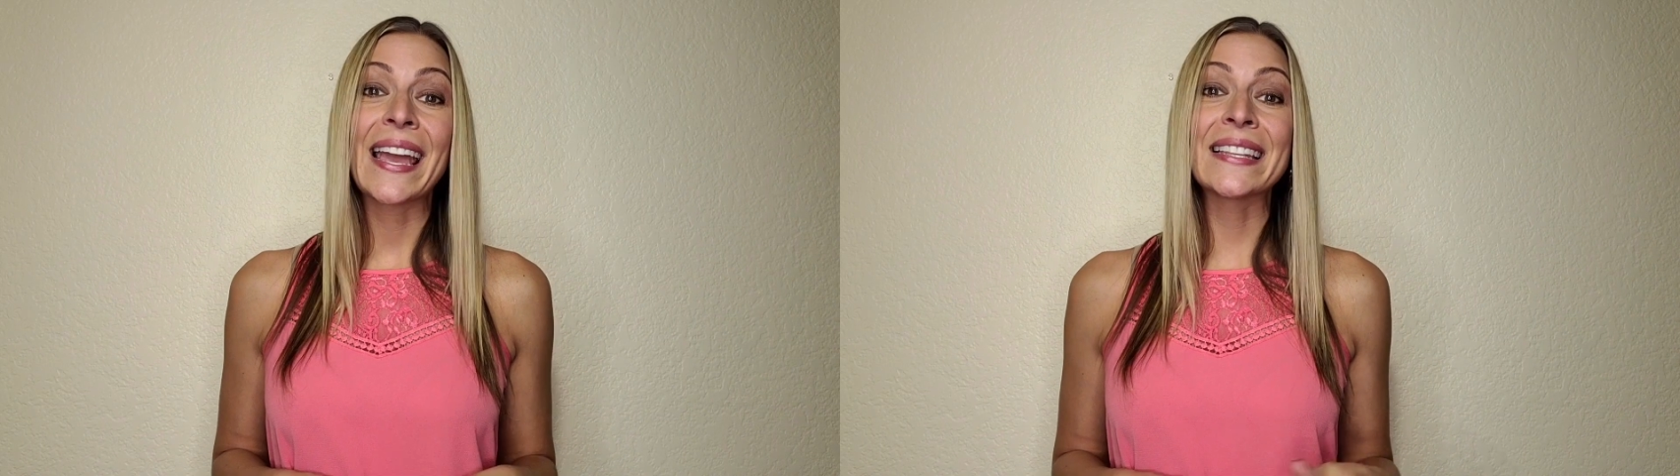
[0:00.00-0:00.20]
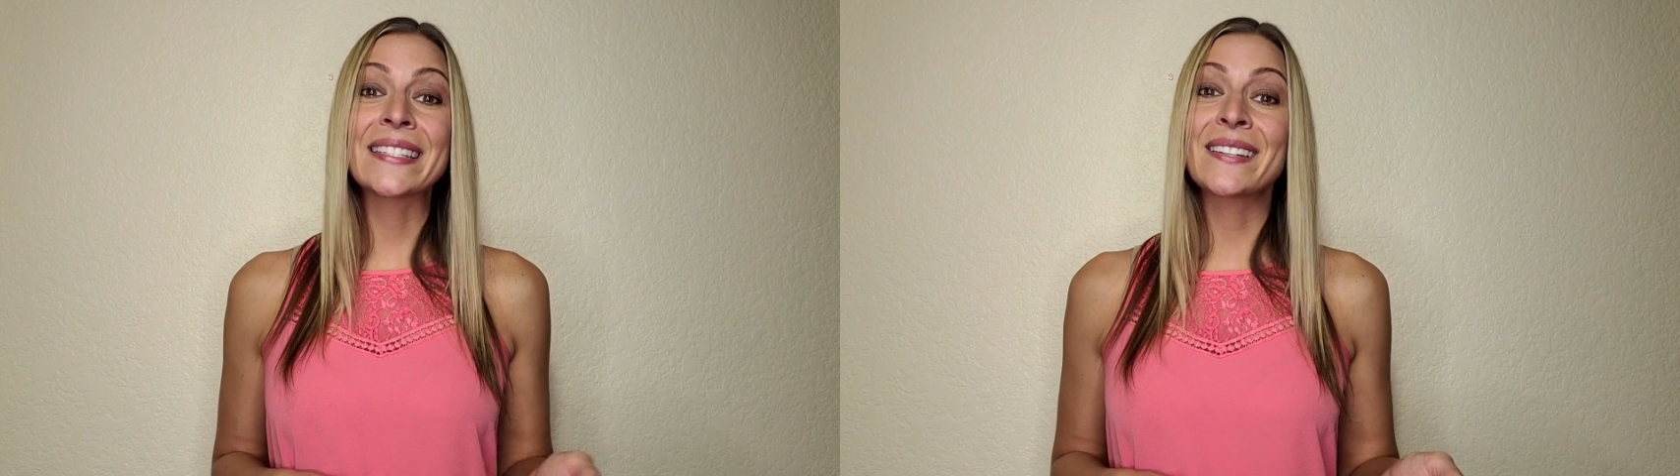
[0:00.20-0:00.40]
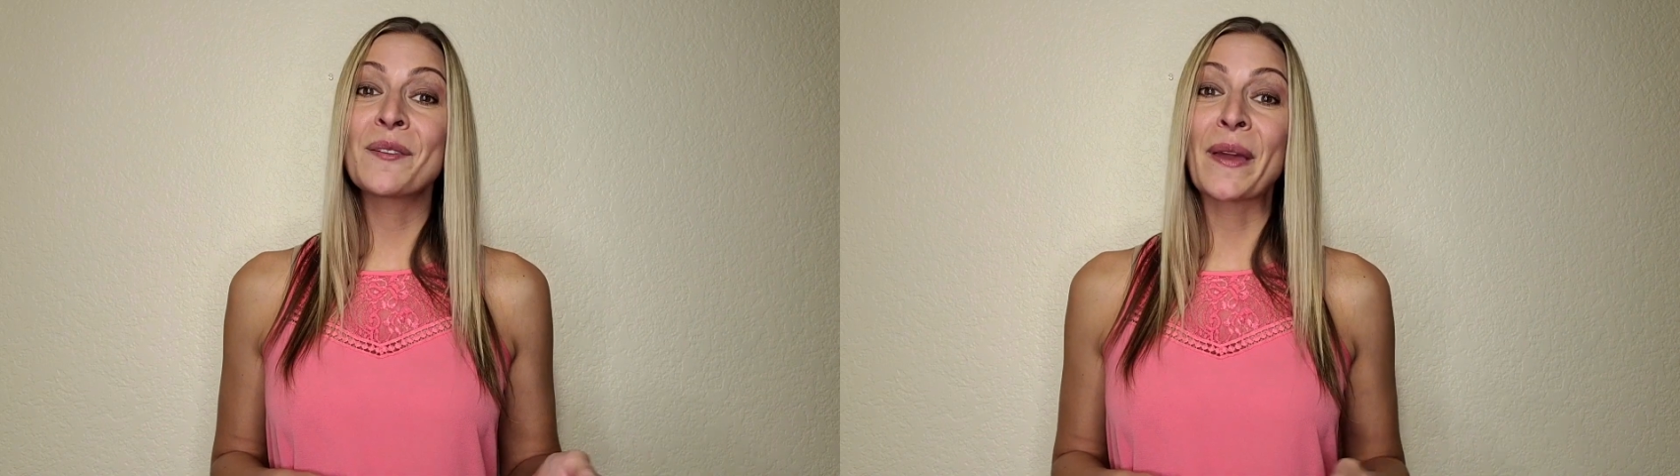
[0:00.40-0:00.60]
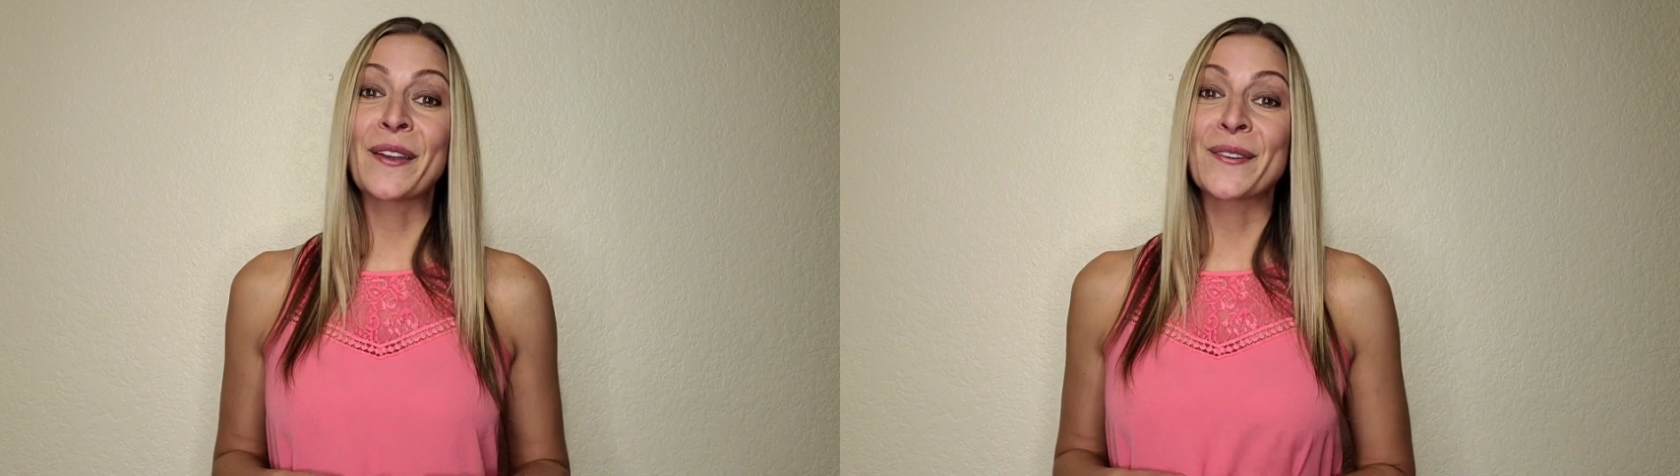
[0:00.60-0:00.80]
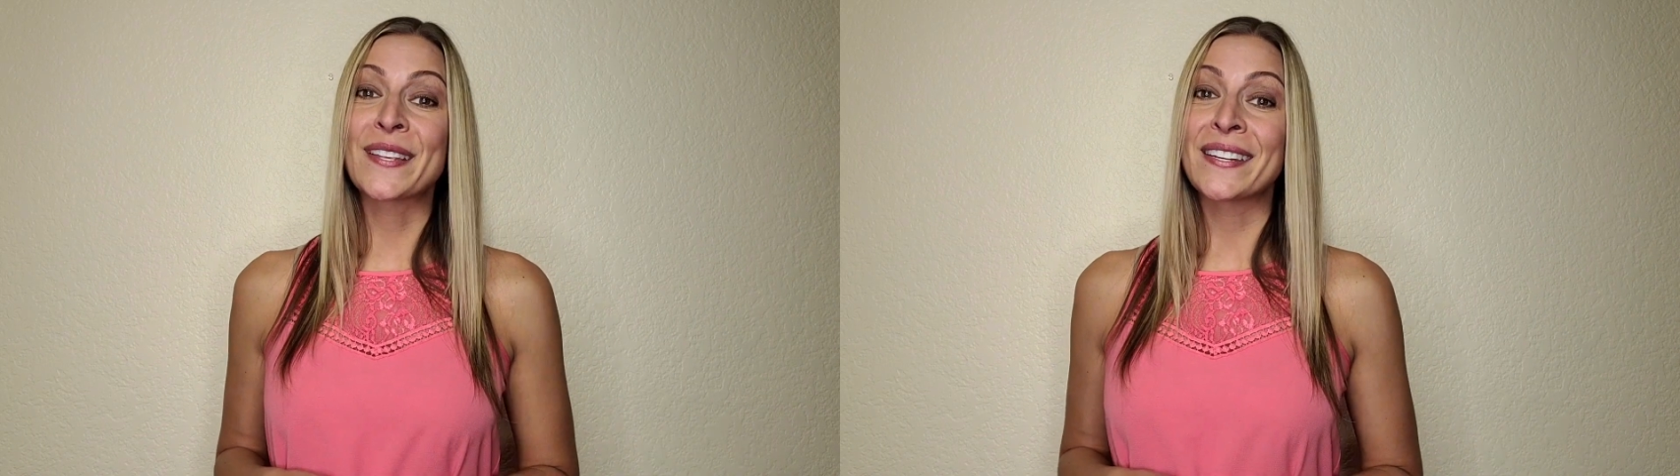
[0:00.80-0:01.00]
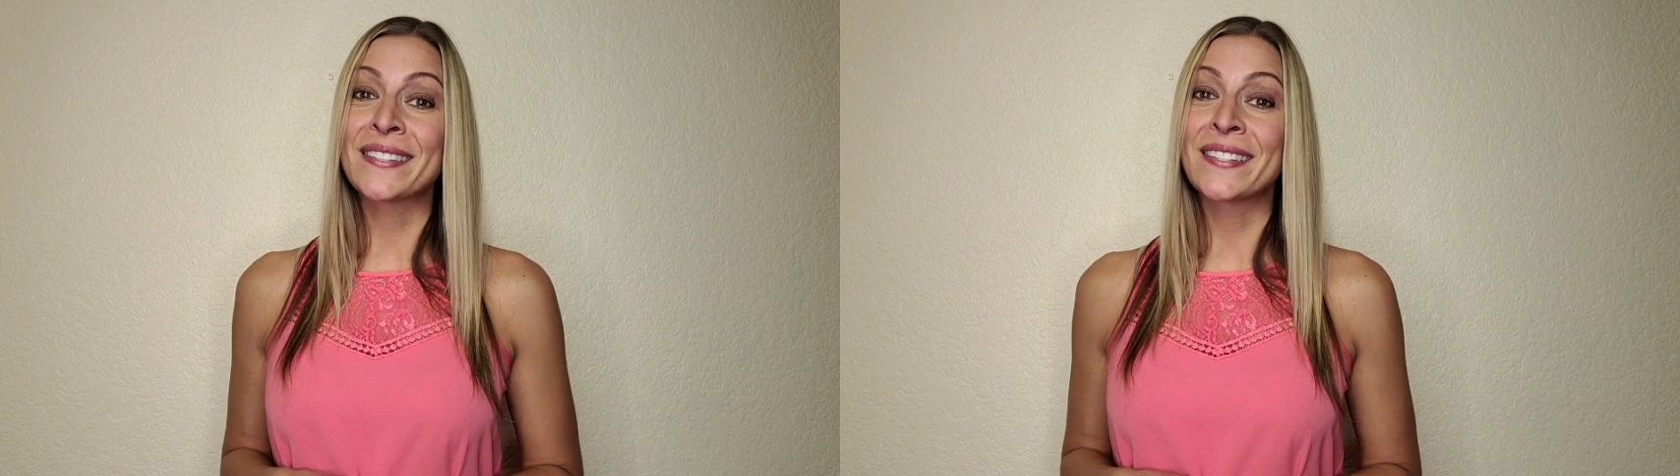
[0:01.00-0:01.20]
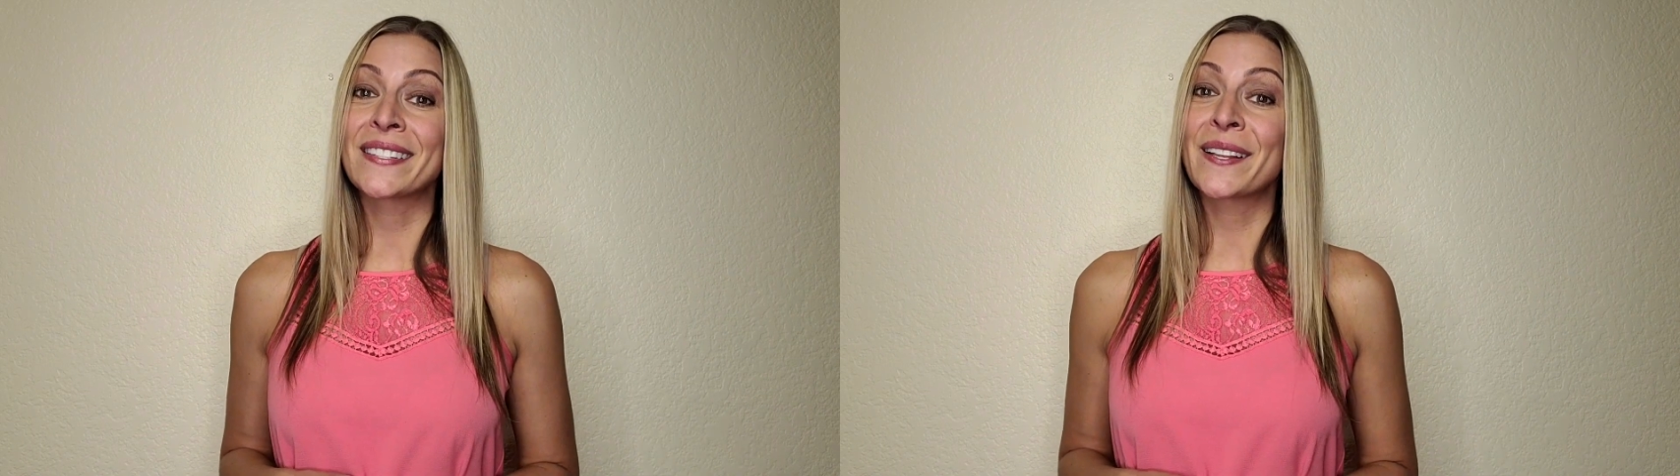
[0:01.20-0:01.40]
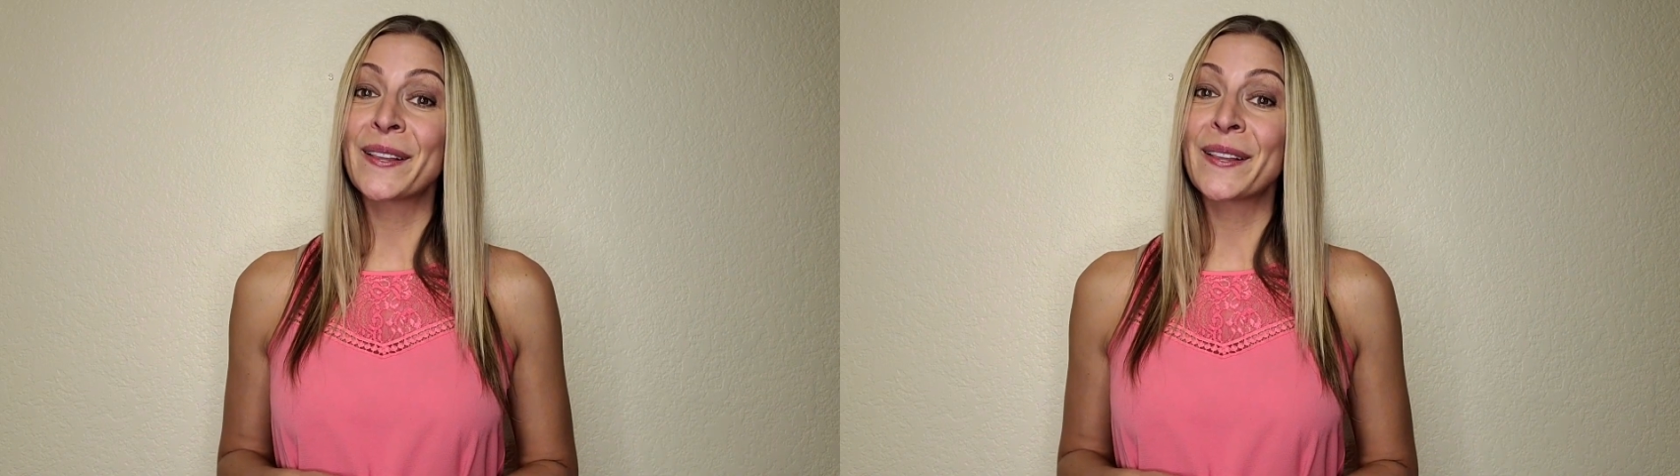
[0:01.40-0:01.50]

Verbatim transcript: instantly make your sentences